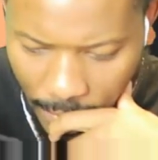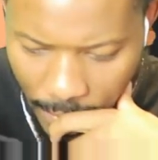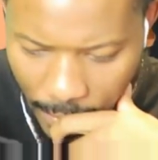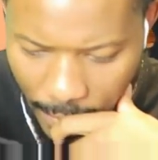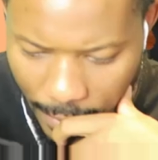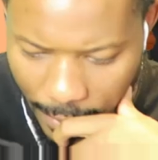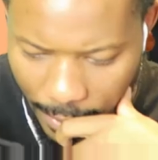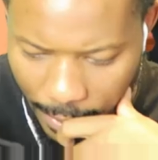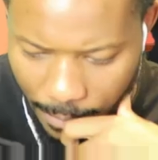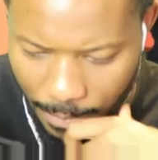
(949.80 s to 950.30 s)

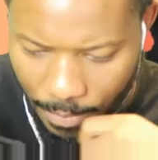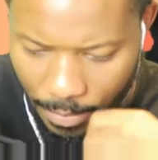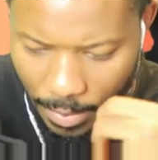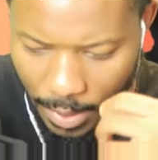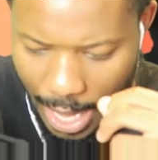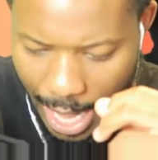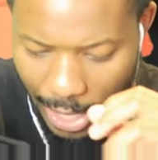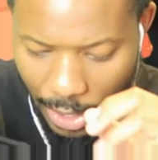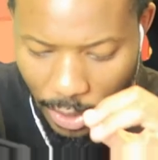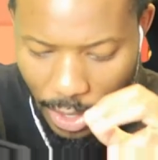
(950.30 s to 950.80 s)
All right.
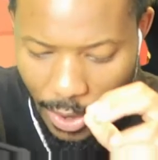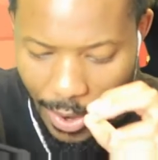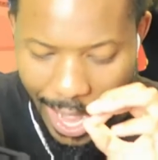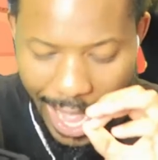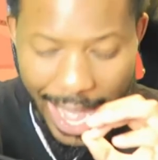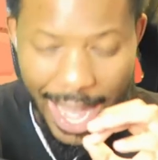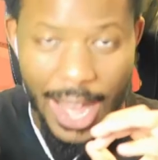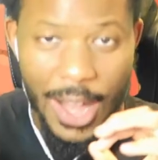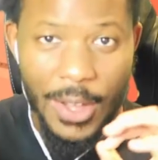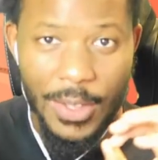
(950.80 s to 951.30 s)
I don't know
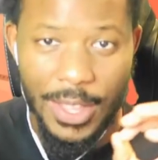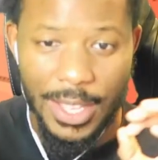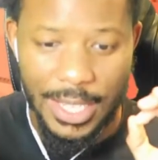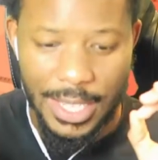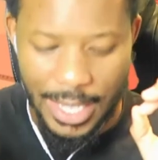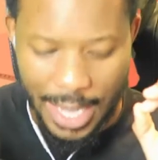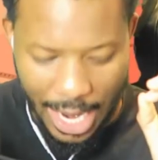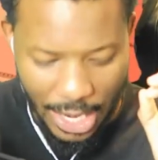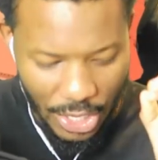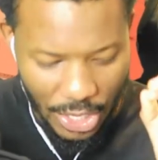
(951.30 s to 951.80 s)
how
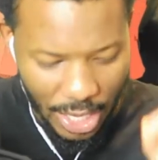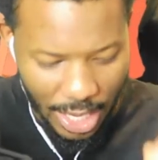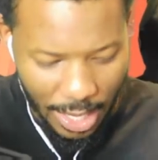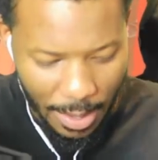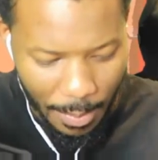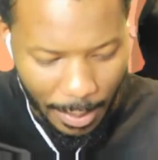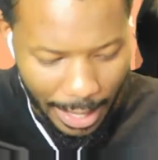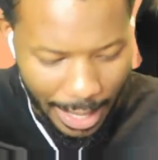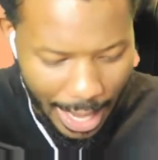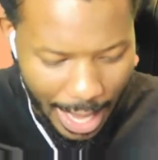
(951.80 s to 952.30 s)
this is actually going
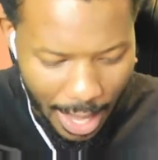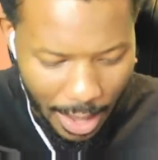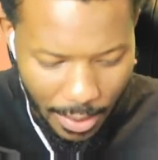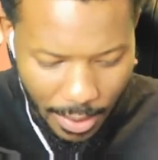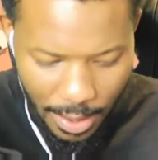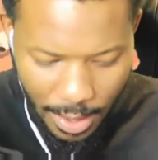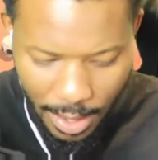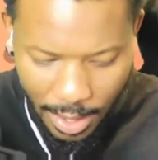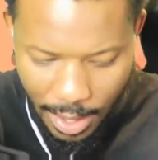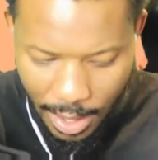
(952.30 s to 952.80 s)
to play
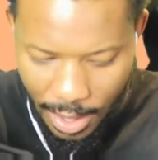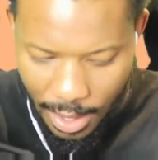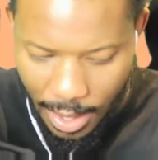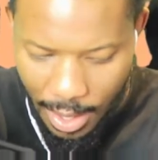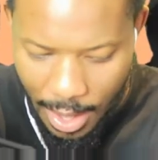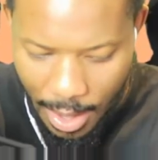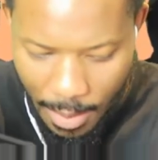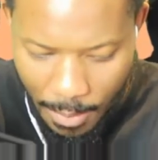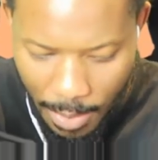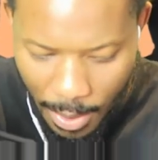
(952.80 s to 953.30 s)
out,
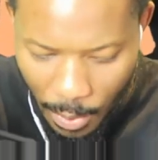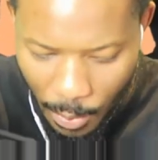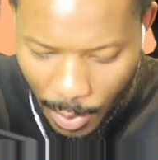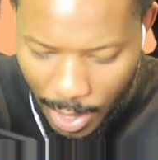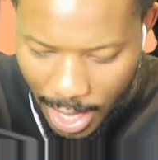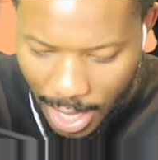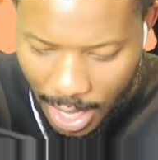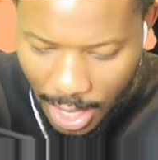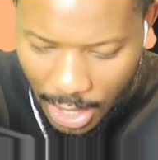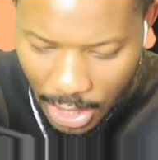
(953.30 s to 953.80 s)
but
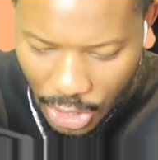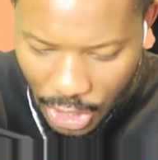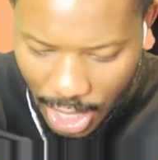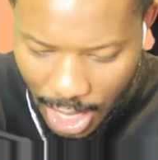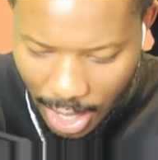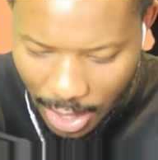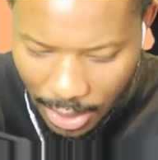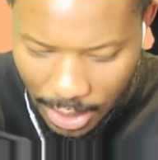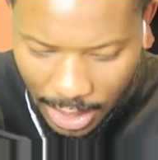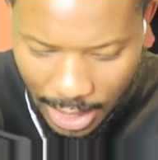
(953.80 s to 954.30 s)
we
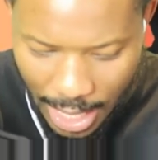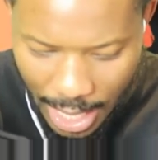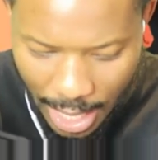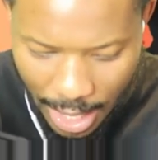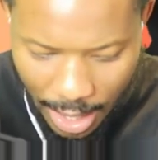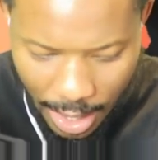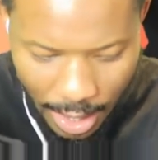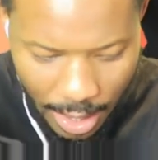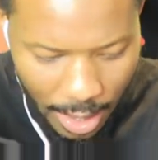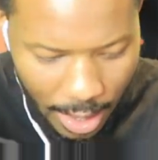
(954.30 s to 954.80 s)
shall
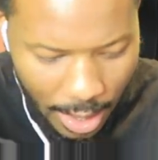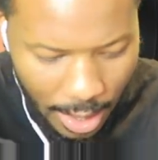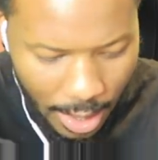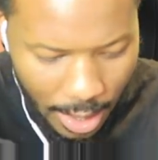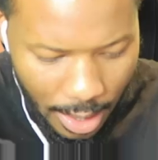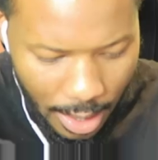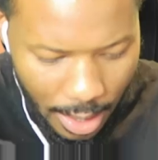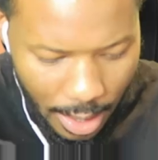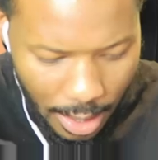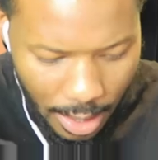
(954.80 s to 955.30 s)
see.
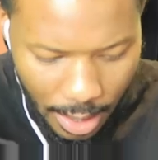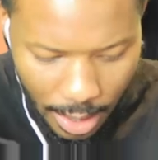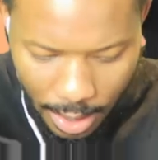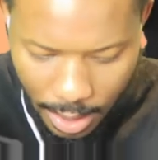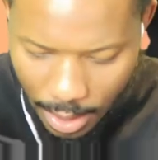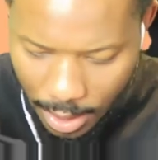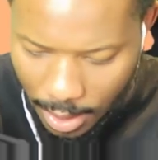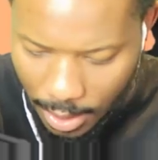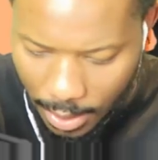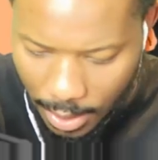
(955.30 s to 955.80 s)

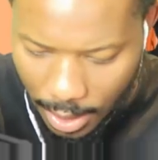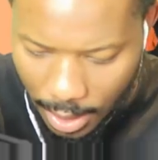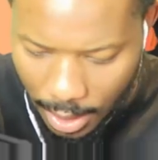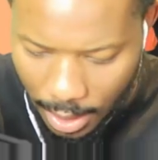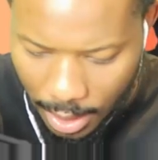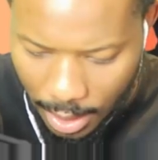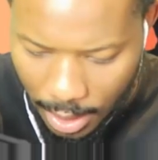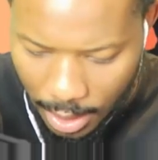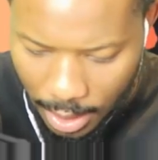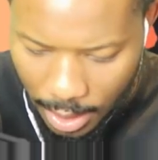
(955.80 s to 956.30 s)

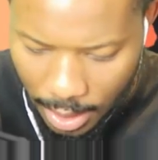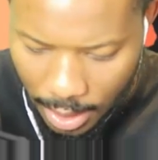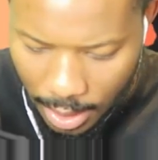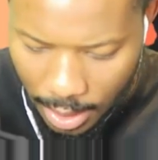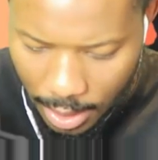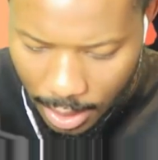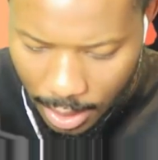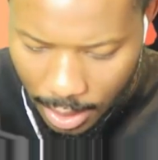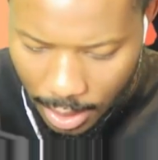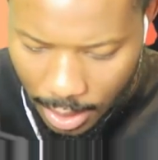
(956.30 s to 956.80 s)
Okay.
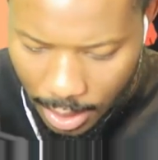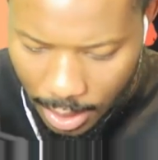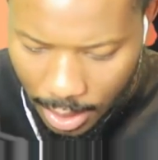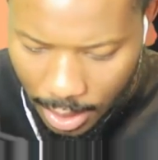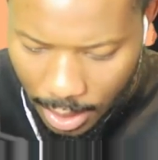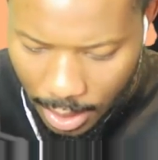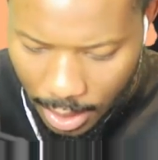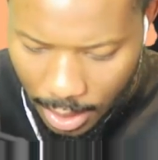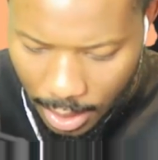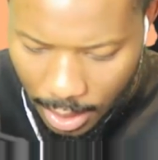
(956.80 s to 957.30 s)

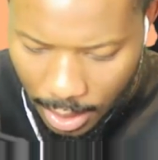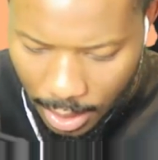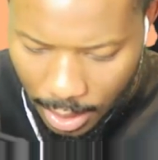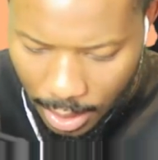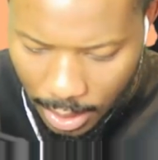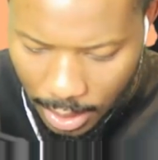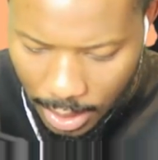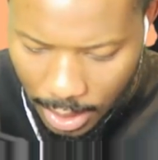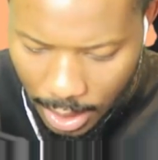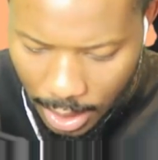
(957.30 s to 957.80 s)

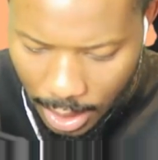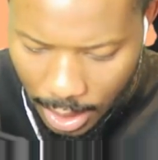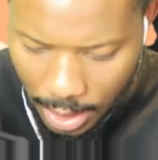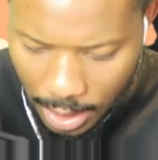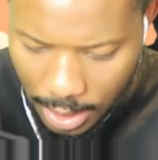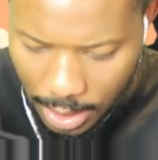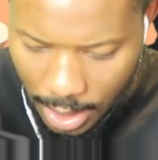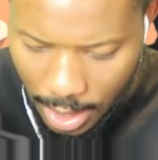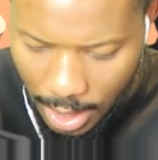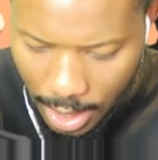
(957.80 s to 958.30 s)
Let's see.
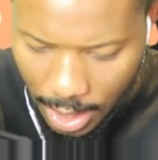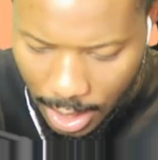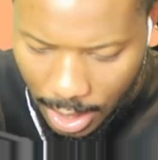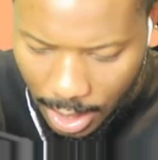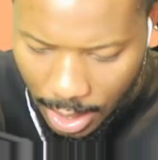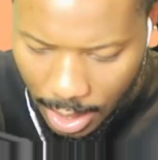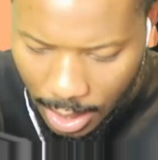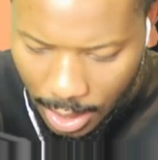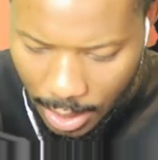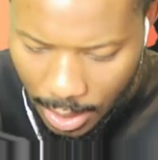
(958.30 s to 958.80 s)
Let's
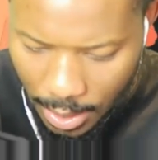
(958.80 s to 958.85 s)
see.